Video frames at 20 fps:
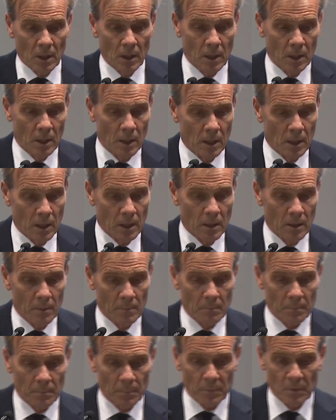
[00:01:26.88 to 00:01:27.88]

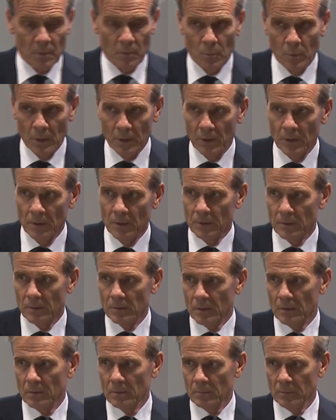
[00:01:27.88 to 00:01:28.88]

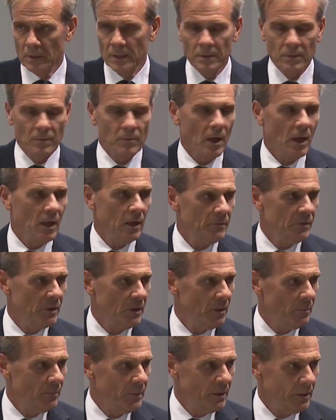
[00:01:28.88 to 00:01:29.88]
When we arrived
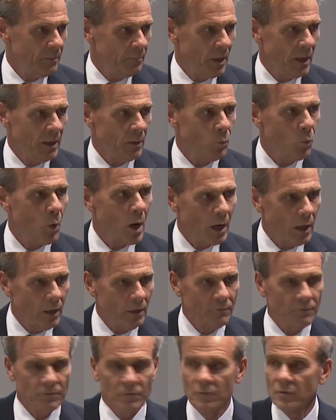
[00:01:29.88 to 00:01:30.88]
here, me and my
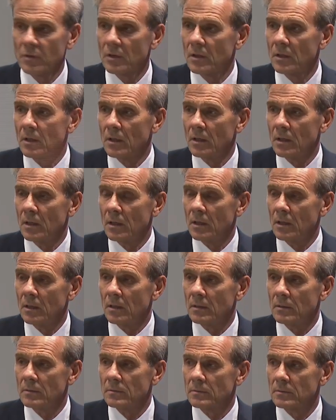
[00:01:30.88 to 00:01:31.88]
wife,
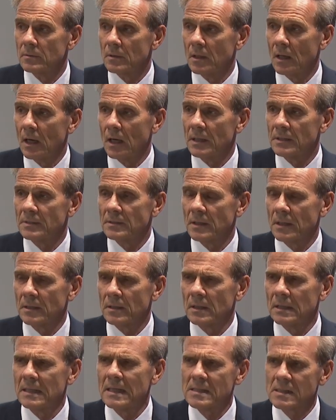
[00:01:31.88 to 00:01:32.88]
I
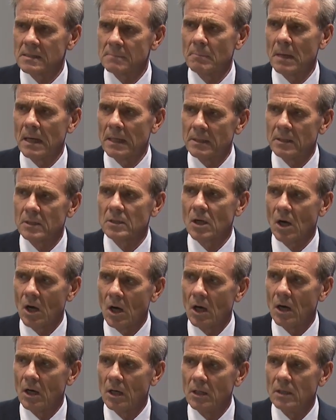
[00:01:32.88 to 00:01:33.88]
said, let's buy a
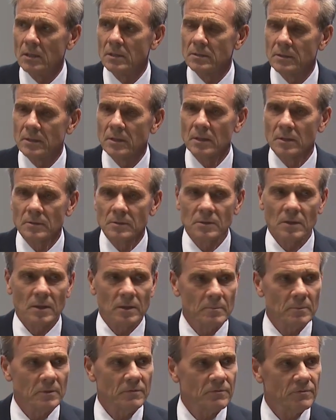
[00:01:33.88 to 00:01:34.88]
car. You know, it's
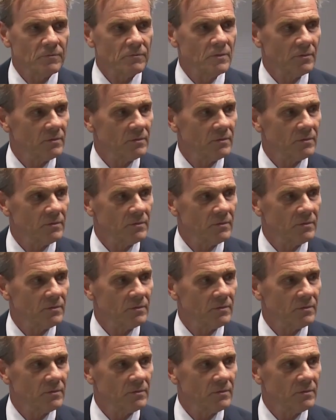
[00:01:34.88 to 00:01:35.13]
going to be